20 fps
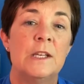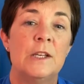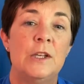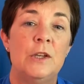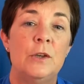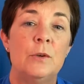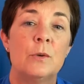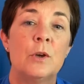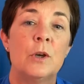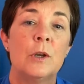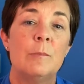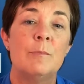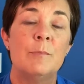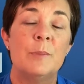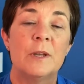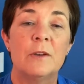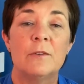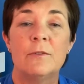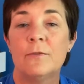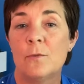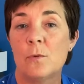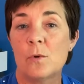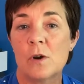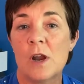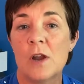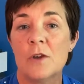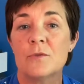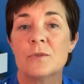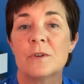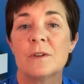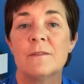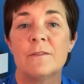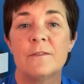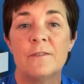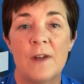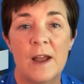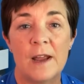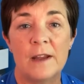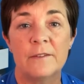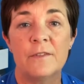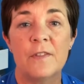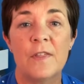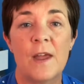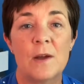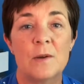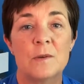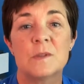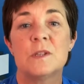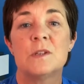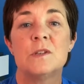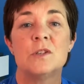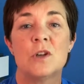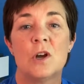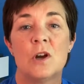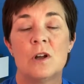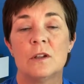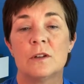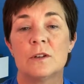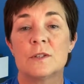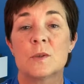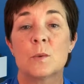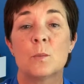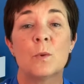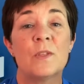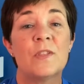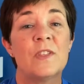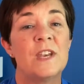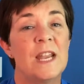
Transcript: You could bid $405,000 with